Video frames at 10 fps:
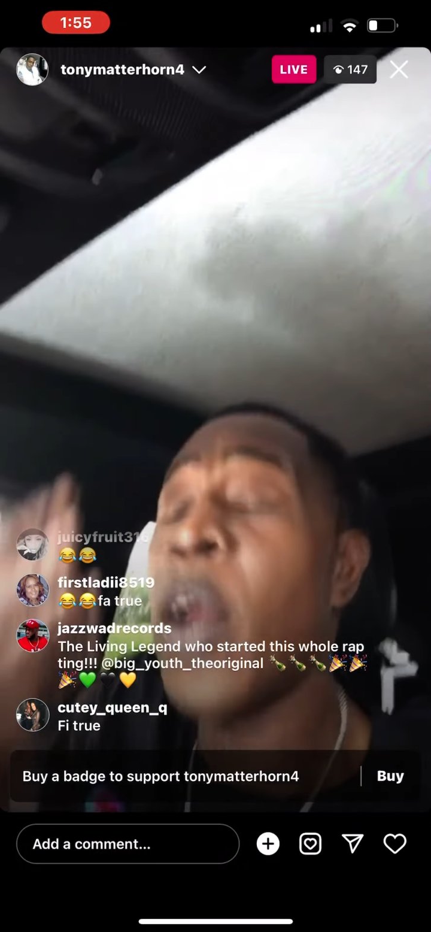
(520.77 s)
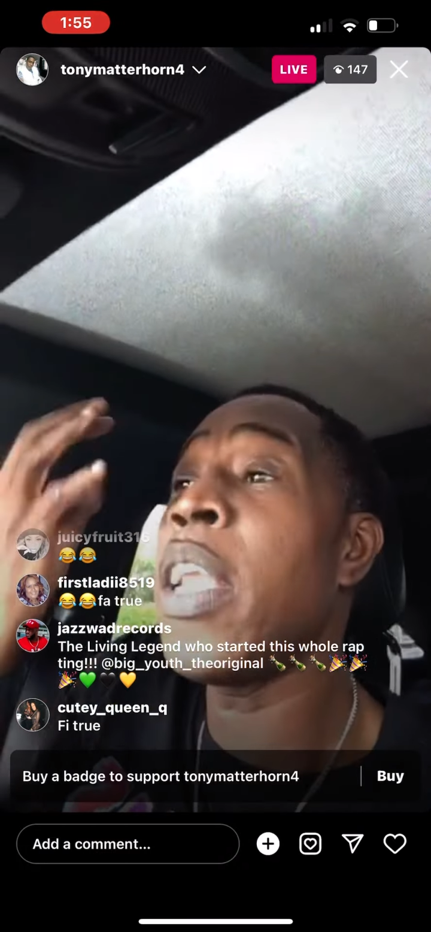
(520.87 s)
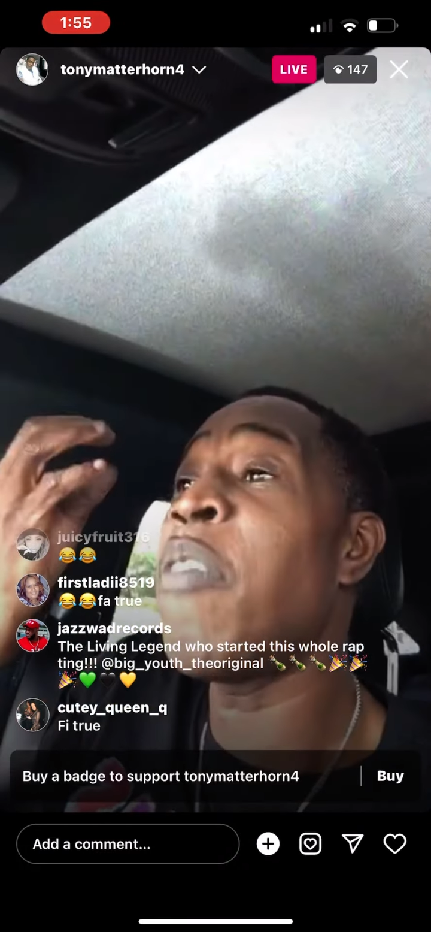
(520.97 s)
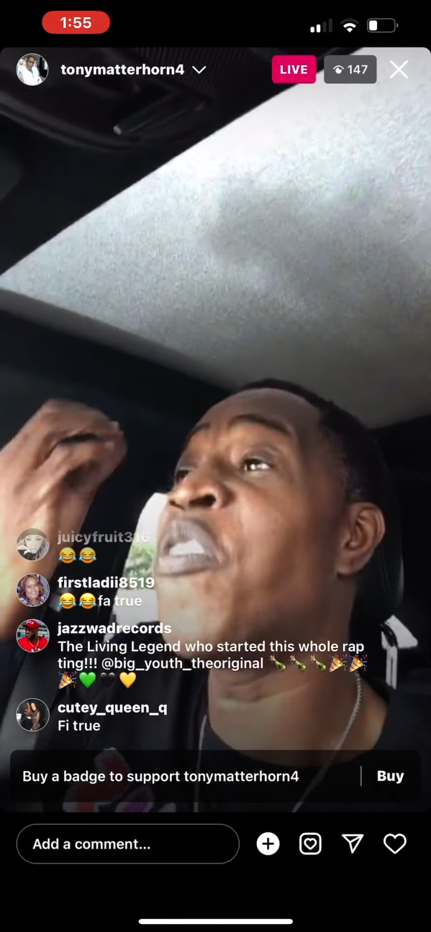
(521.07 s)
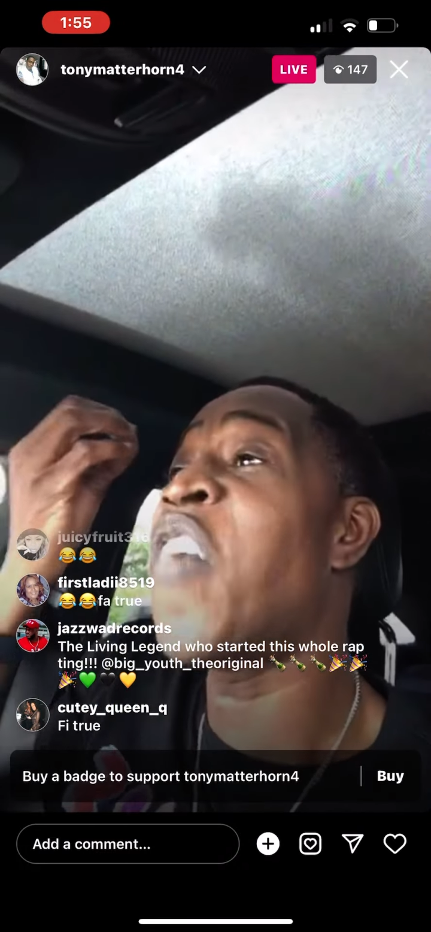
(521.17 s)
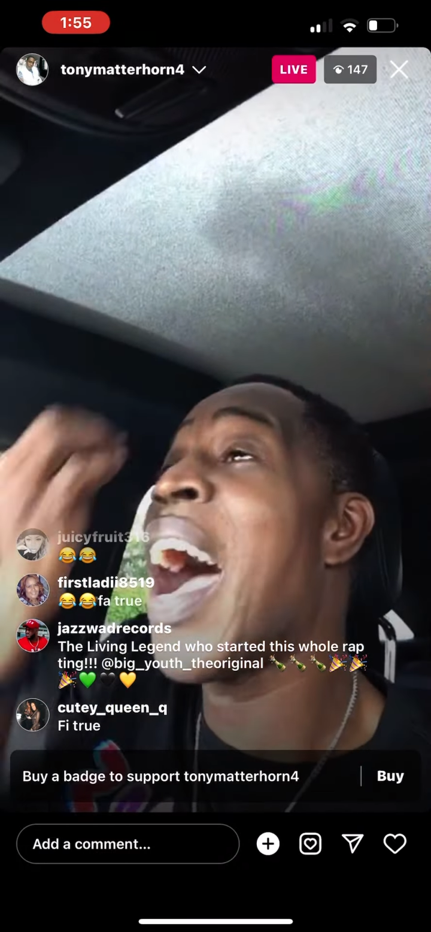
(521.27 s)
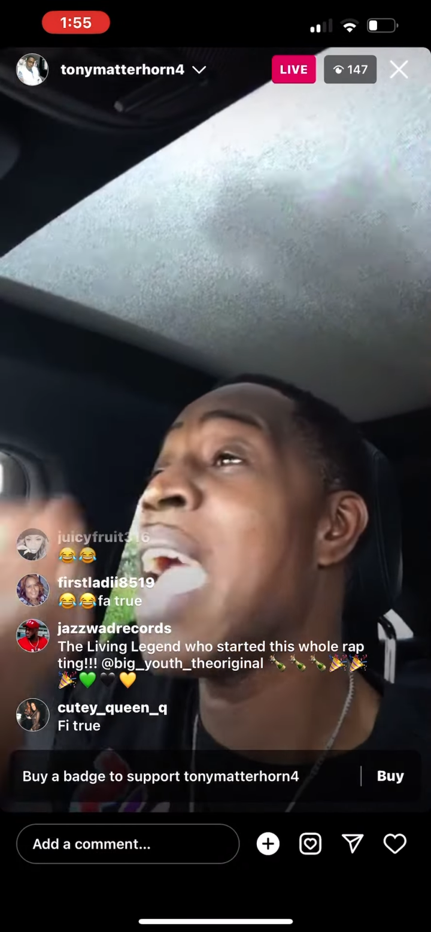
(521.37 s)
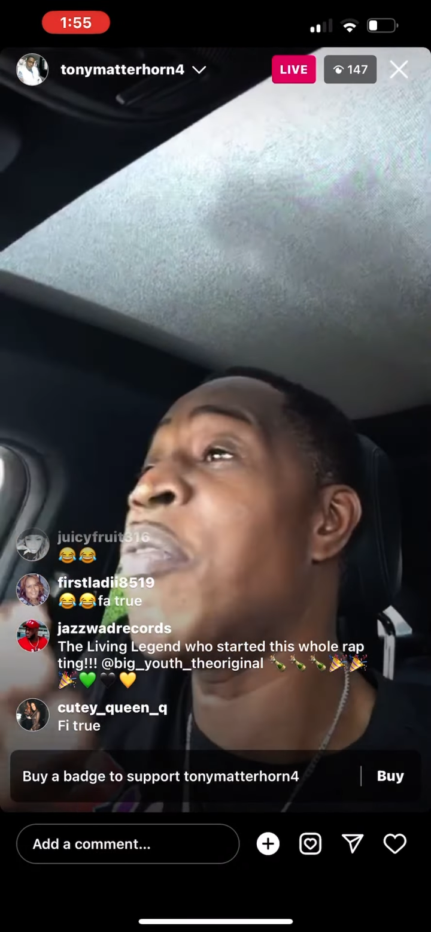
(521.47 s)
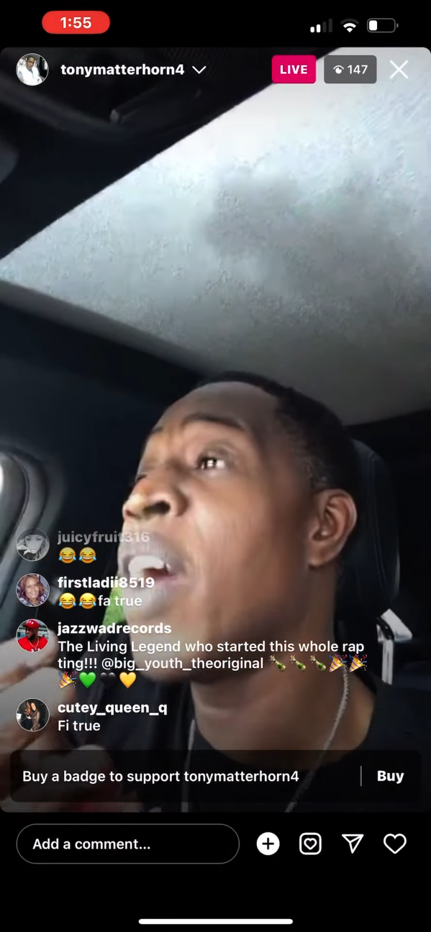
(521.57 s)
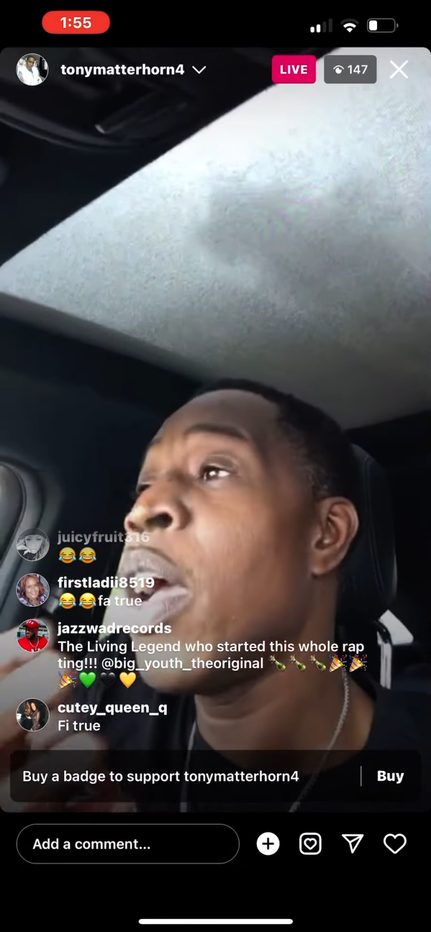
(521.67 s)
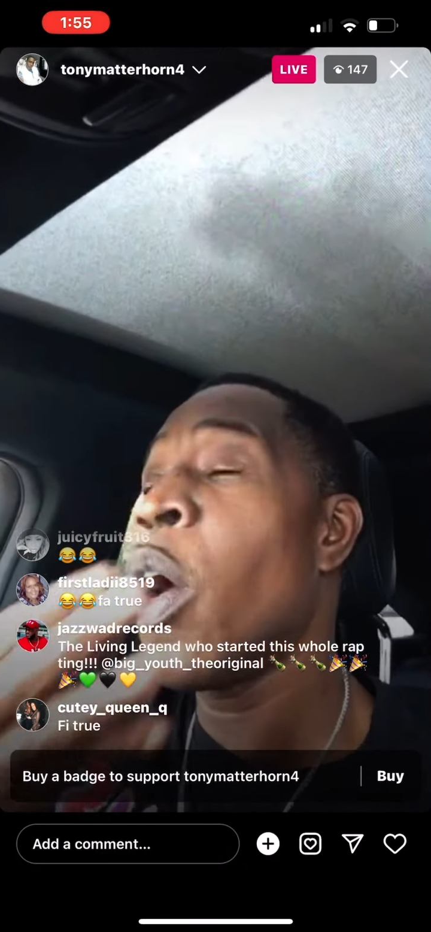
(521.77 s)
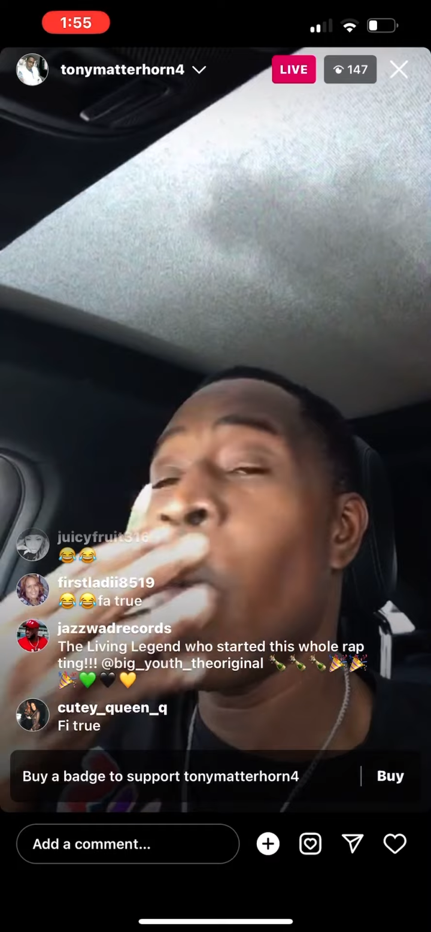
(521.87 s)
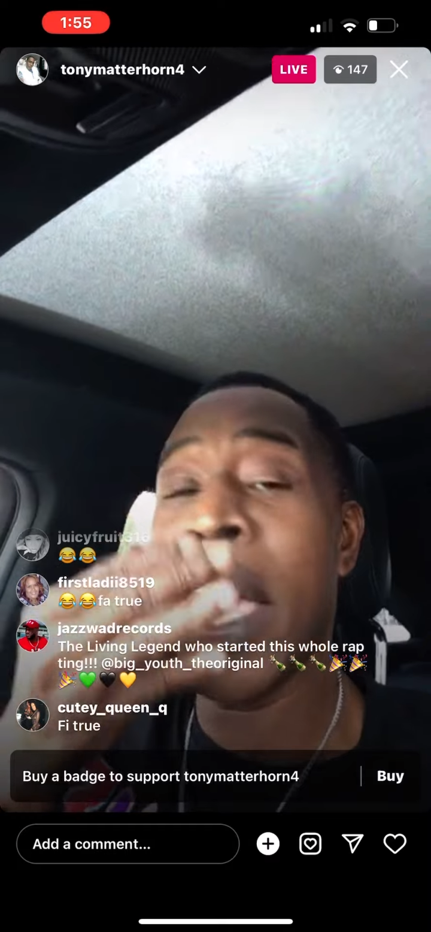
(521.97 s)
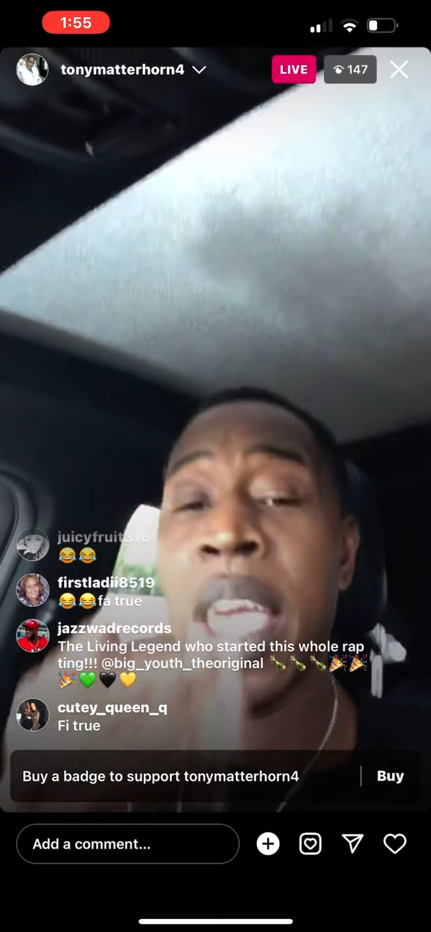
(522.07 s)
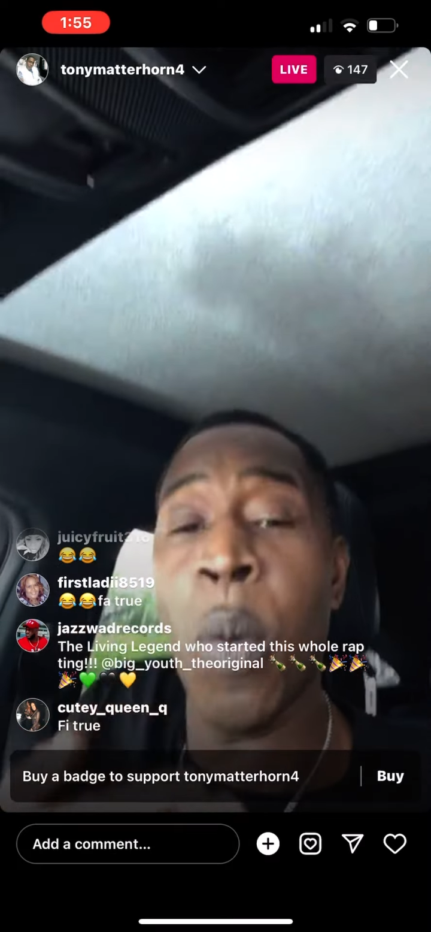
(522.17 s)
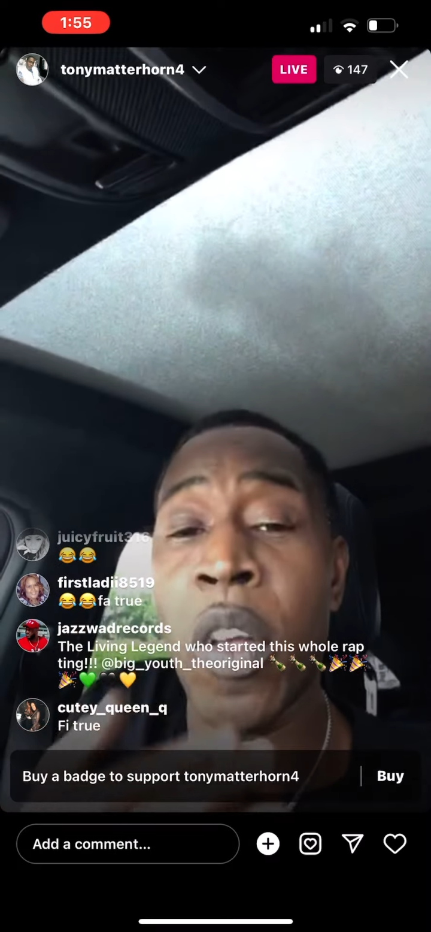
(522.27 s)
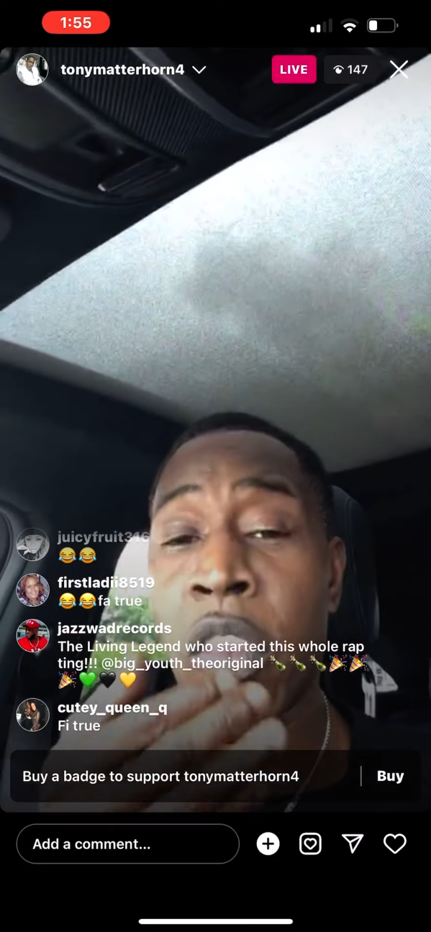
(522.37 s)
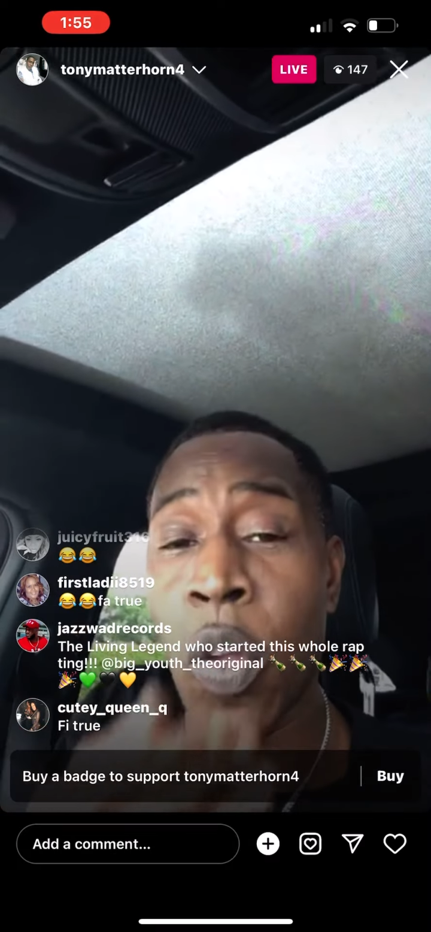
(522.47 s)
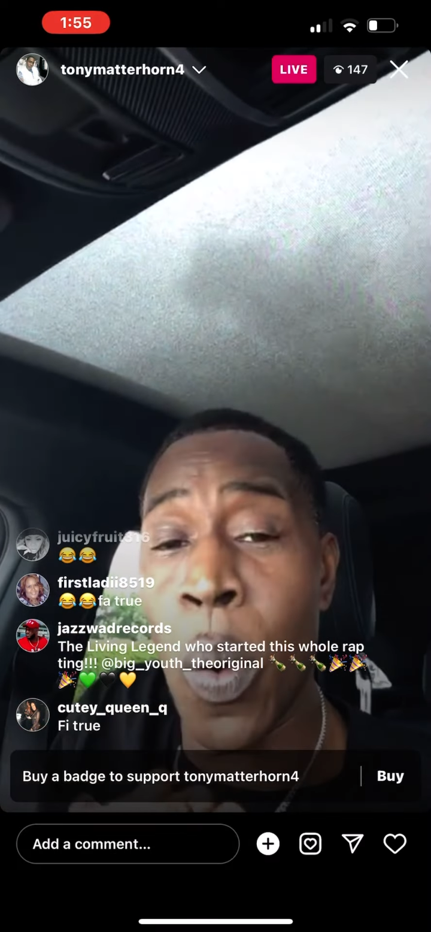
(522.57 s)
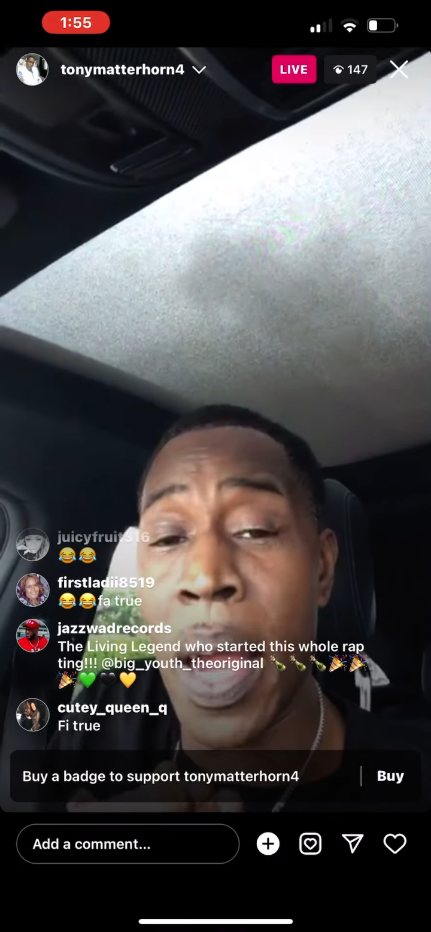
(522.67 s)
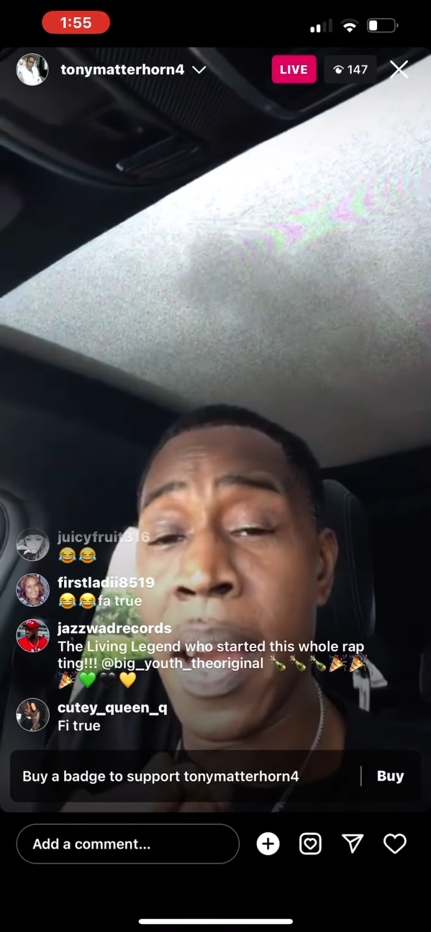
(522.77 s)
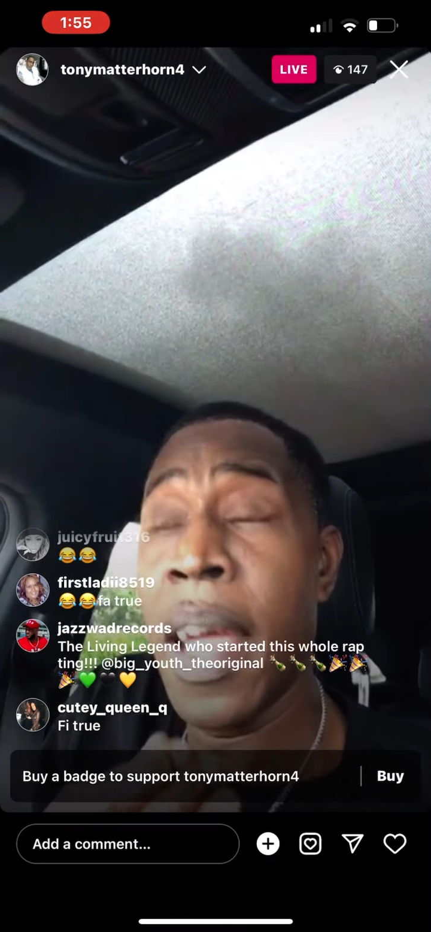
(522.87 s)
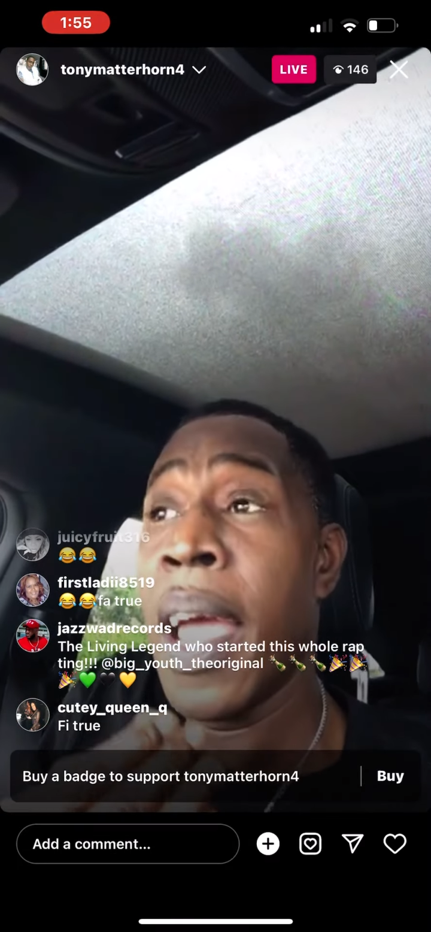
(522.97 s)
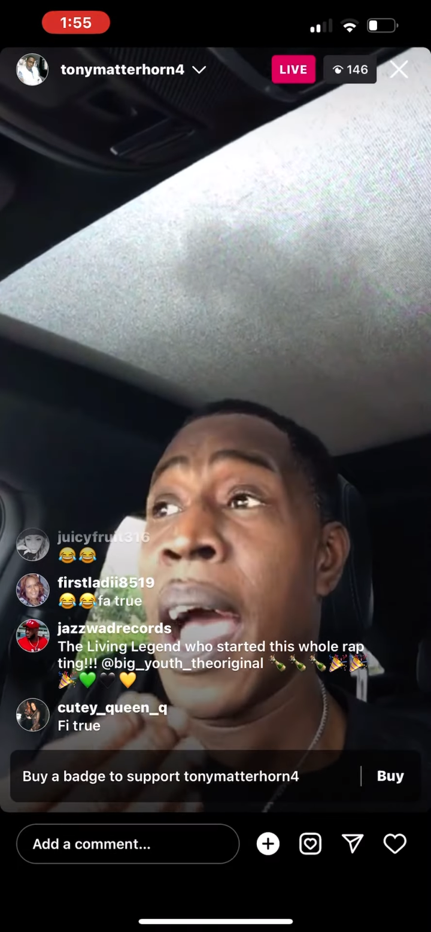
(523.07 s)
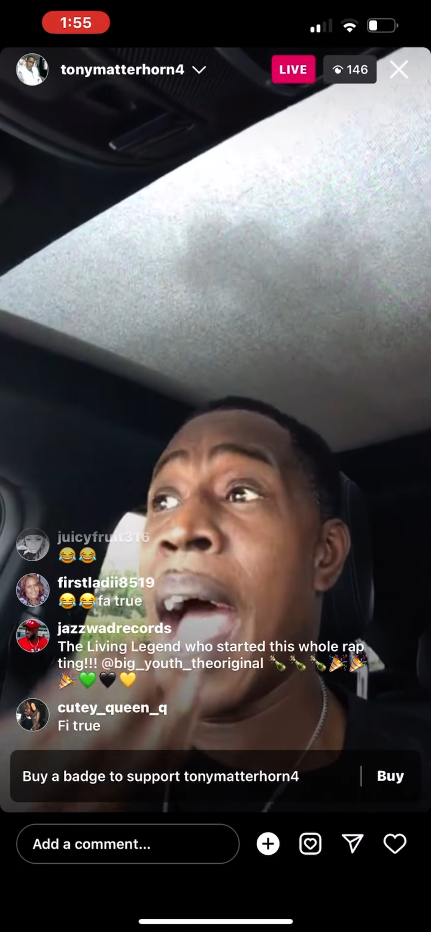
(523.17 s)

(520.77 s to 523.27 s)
but the vibe where he was doing